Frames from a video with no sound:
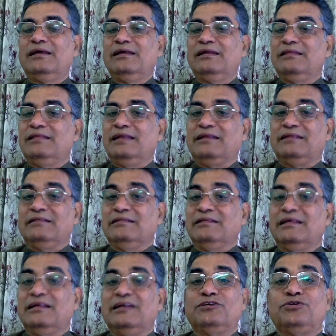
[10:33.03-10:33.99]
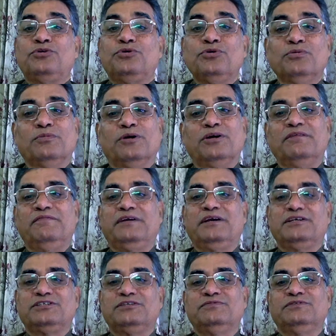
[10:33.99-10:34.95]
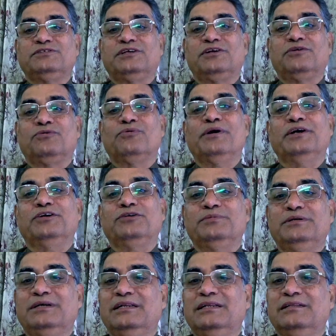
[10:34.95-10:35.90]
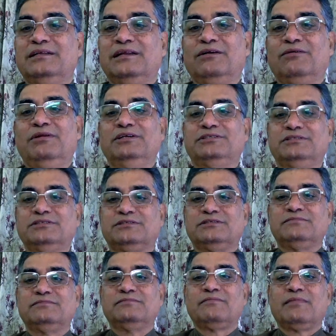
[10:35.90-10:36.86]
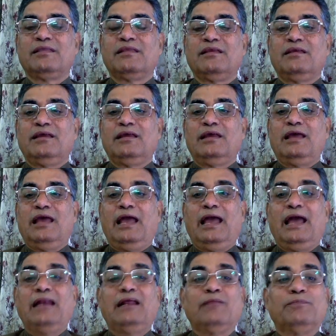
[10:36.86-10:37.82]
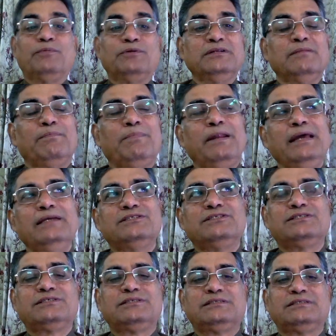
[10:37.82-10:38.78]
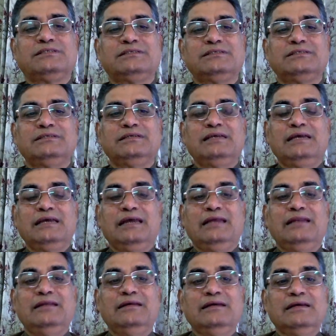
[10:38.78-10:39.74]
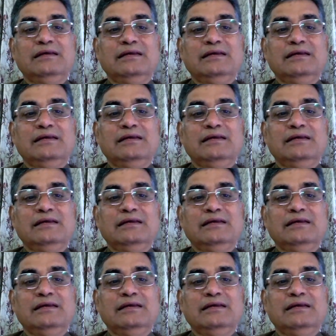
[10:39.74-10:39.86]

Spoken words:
that there are two modifications which are required to be done in the regulations and are put in place in